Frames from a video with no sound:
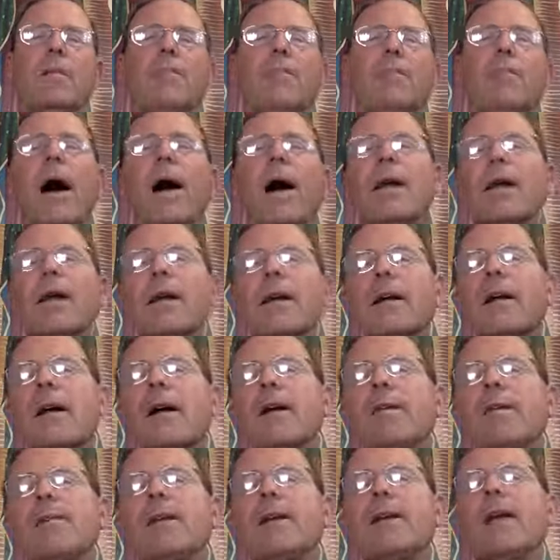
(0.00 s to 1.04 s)

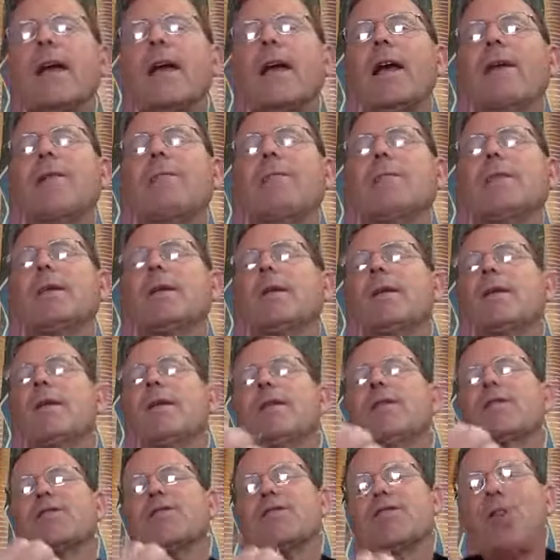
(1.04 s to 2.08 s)
Monica became
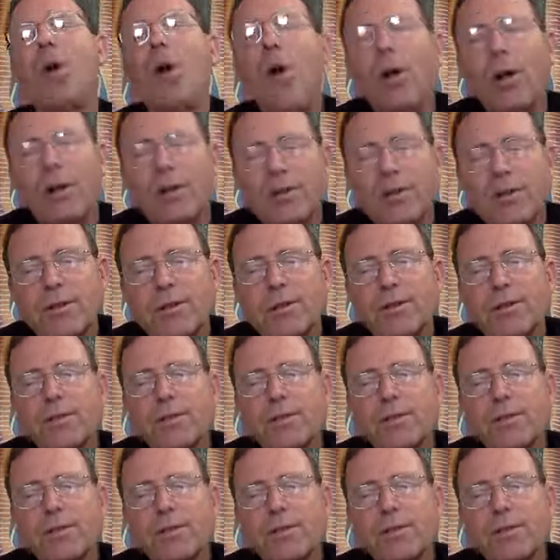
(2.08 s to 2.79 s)
the salt.